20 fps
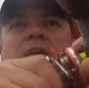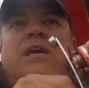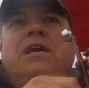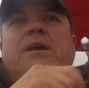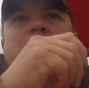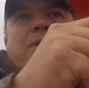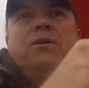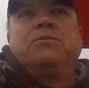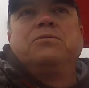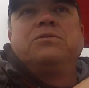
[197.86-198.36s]

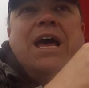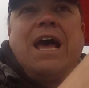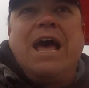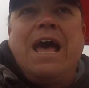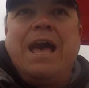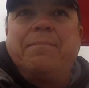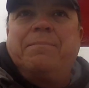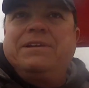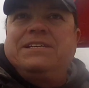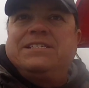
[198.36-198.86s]
Up on
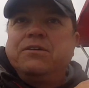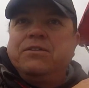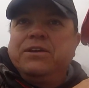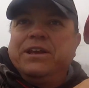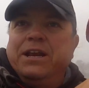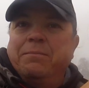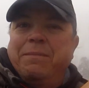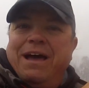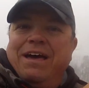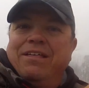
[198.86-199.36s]
top, he's only
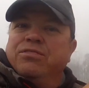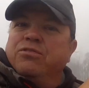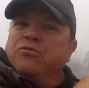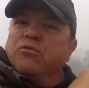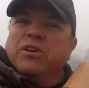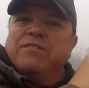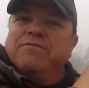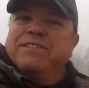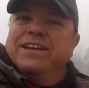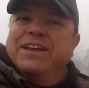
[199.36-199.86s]
in about
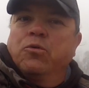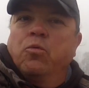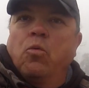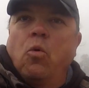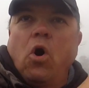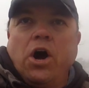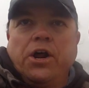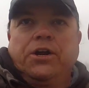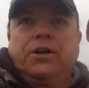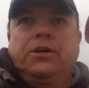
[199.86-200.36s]
three feet of
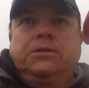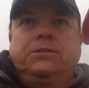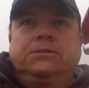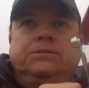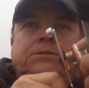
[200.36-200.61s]
water.